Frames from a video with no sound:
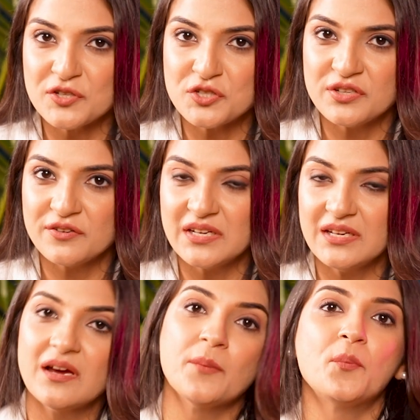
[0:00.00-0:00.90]
a
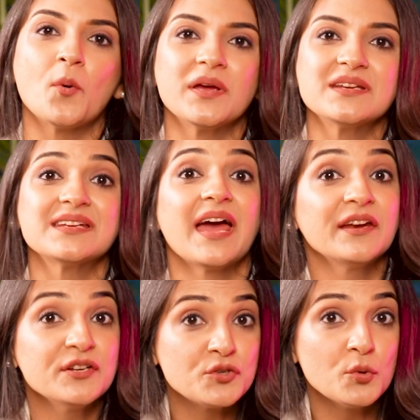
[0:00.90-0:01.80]
visionary, a poet,
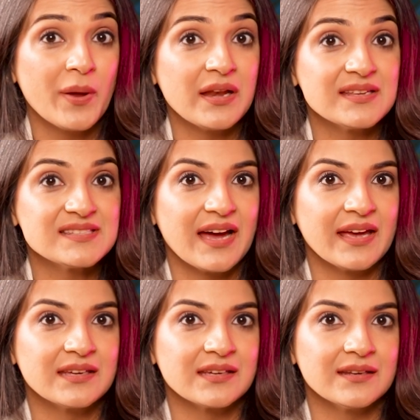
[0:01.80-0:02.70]
and a true wellness
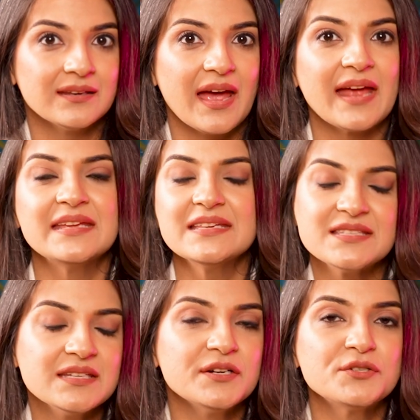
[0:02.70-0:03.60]
icon, and
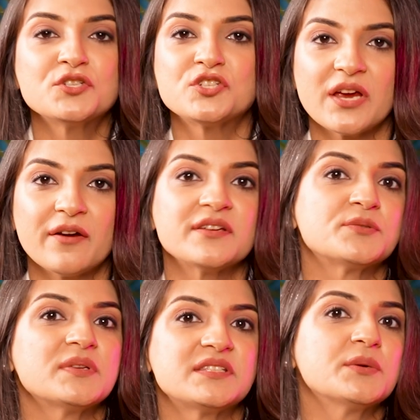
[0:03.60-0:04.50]
he's here to share
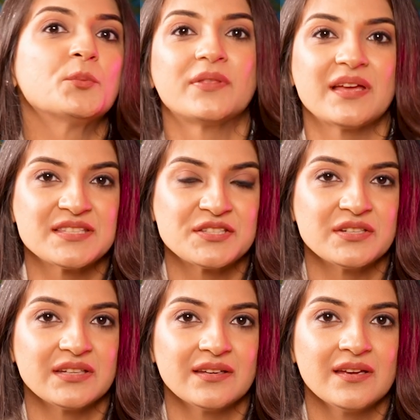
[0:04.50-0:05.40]
his wisdom with us
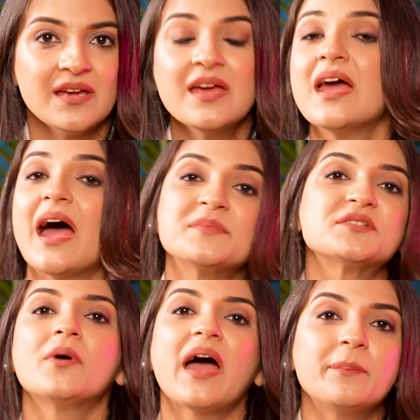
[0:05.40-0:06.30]
today. I'm
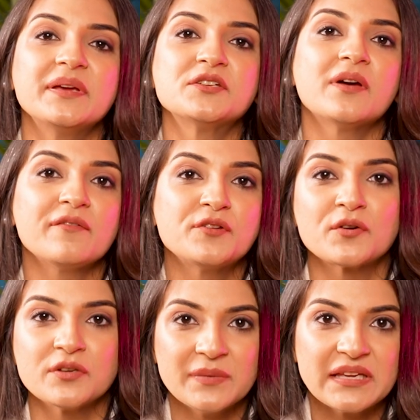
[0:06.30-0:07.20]
so happy to have
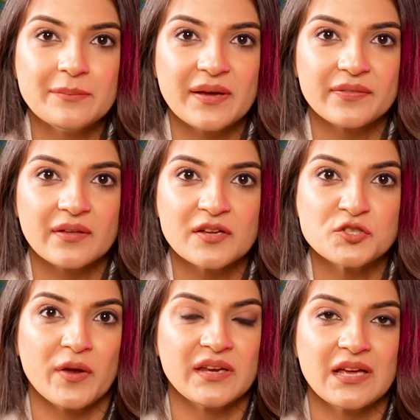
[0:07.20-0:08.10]
Dr. Mickey Mehta
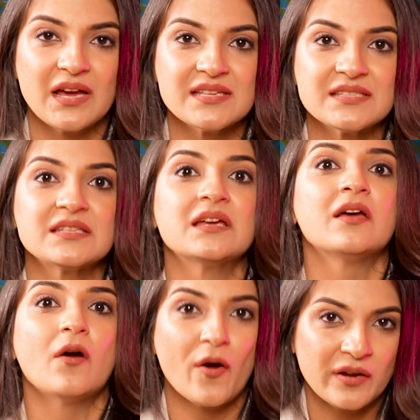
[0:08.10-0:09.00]
joining us
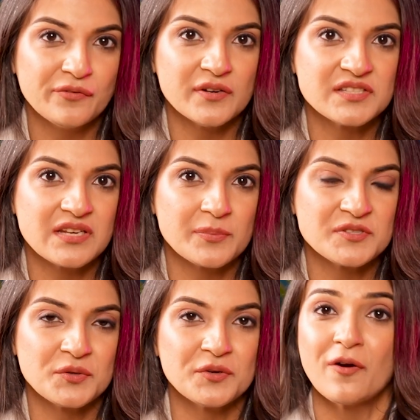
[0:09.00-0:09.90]
on our first
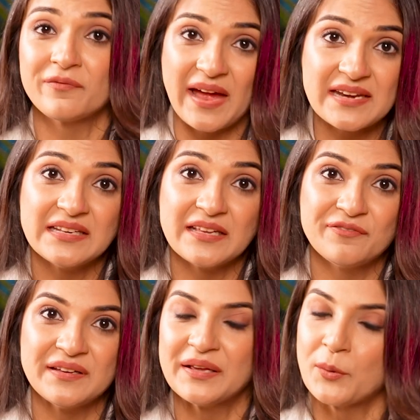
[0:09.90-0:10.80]
episode of That Healing
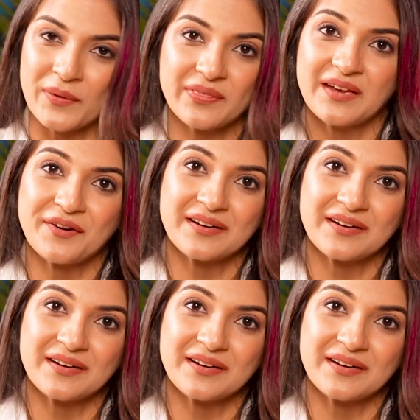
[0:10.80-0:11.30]
Feeling with Neha